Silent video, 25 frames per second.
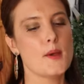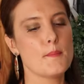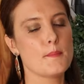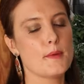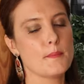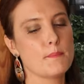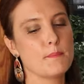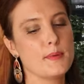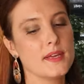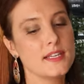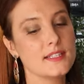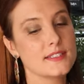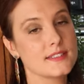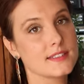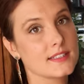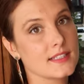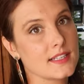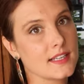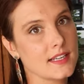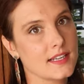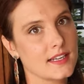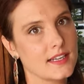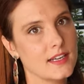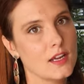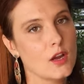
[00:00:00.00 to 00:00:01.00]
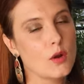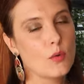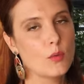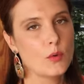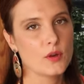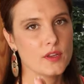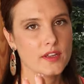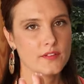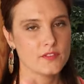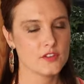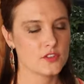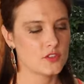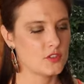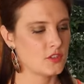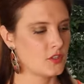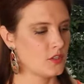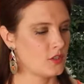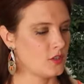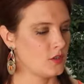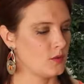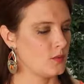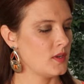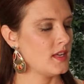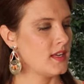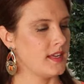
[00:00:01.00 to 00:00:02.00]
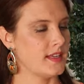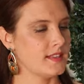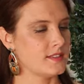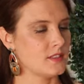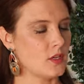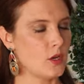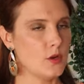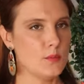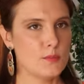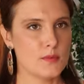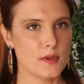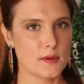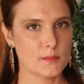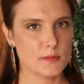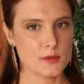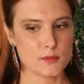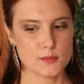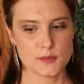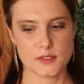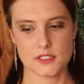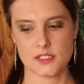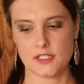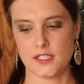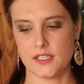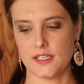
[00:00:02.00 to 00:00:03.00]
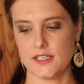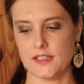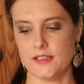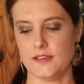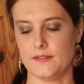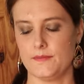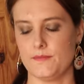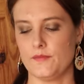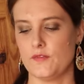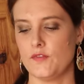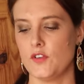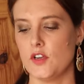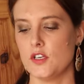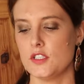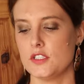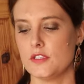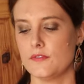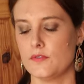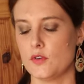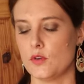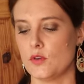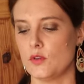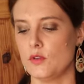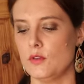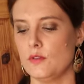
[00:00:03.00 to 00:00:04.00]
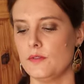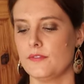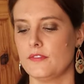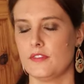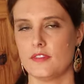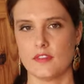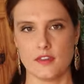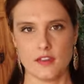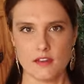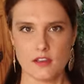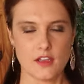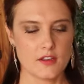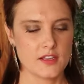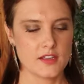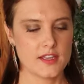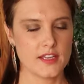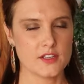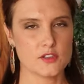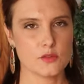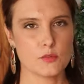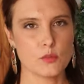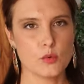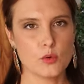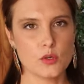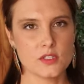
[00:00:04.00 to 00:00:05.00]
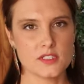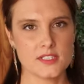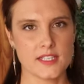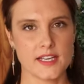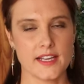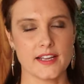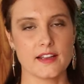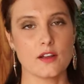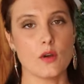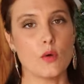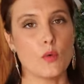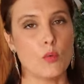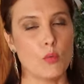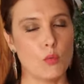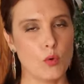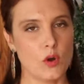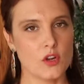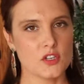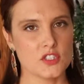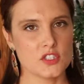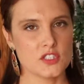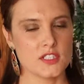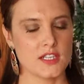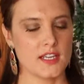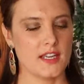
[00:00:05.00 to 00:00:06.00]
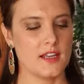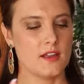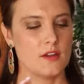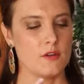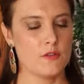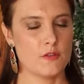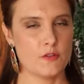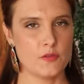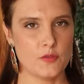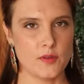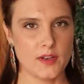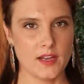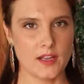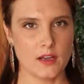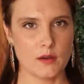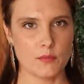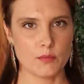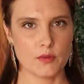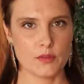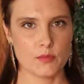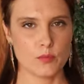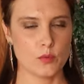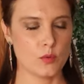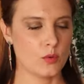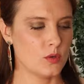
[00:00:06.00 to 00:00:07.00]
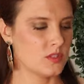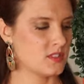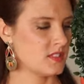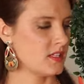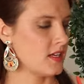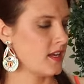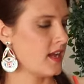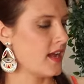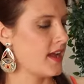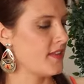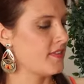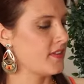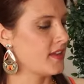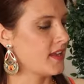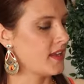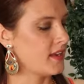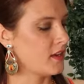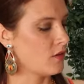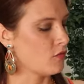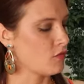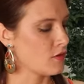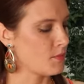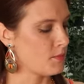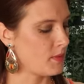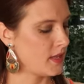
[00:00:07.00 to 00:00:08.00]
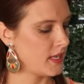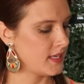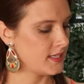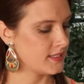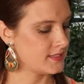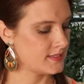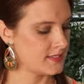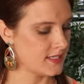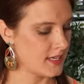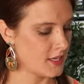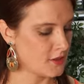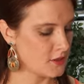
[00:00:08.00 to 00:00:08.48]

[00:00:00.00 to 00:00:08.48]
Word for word: But basically, what you have to do is open up your machine. First of all, get your water tank, wash it, fill it up with water, and then replace it